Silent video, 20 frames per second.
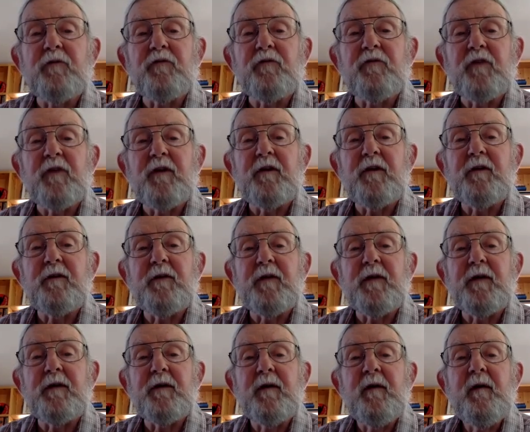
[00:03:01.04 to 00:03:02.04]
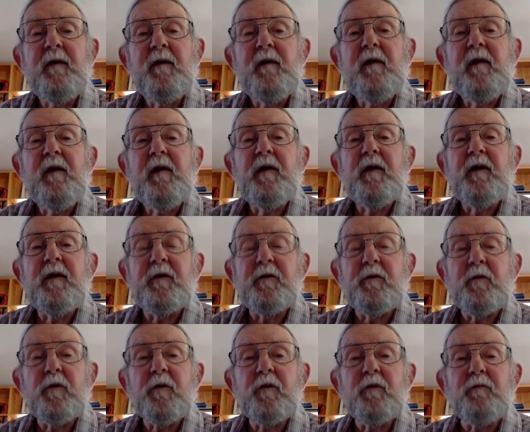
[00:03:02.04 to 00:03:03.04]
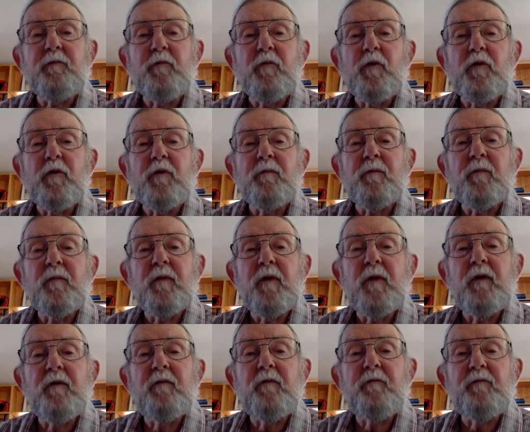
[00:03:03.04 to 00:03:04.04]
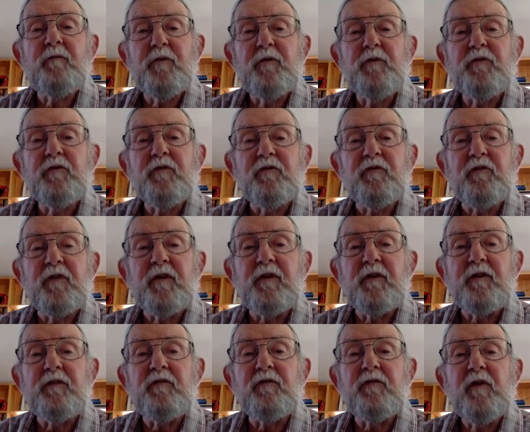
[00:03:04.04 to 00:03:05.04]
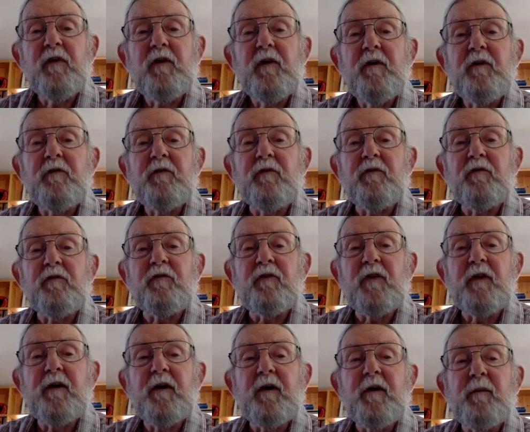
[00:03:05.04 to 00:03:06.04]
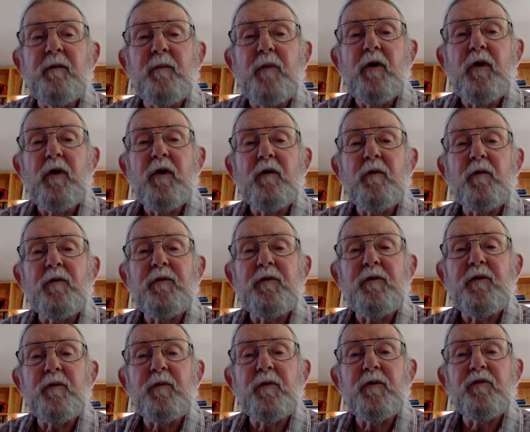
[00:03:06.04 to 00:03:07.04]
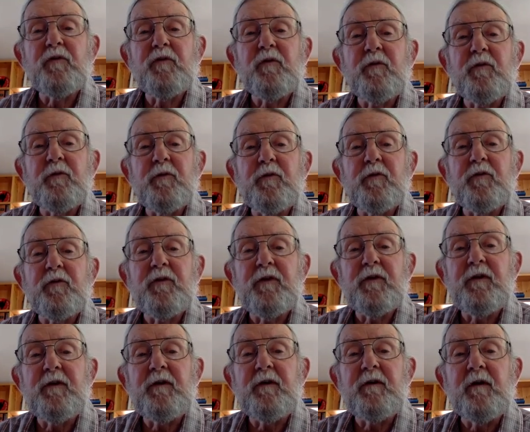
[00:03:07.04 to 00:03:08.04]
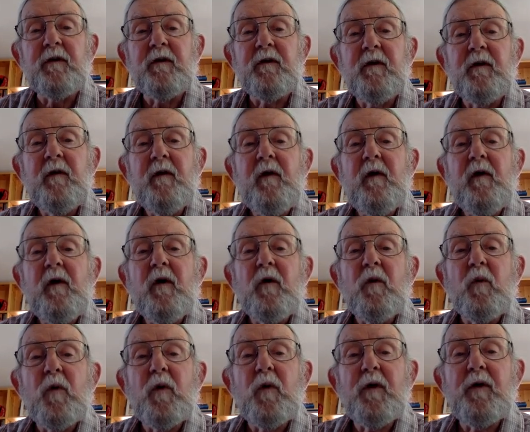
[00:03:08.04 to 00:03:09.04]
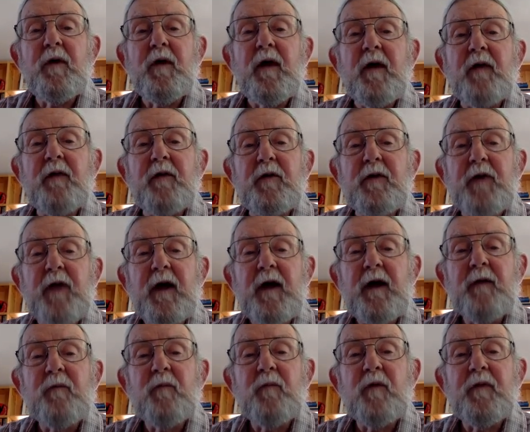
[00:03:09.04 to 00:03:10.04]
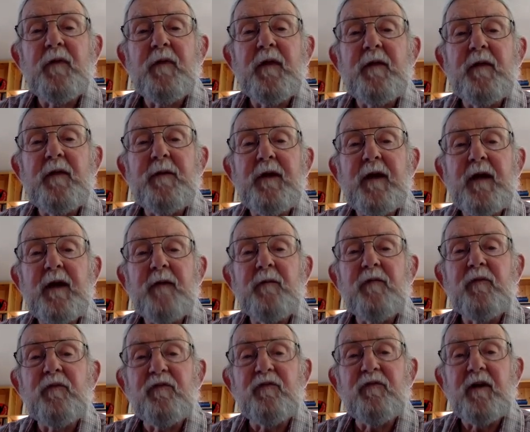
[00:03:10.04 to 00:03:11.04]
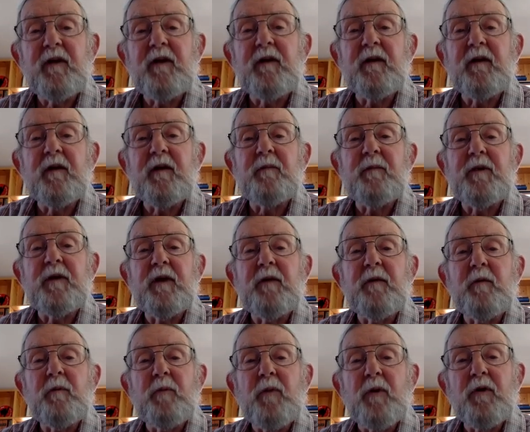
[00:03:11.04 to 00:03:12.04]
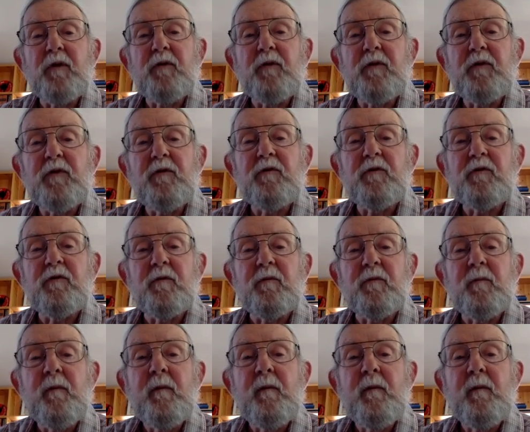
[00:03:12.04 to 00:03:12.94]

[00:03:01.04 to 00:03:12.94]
stated that in order for future states to stay on a par with the original 13, at the time when they became a state and became a part of the Union,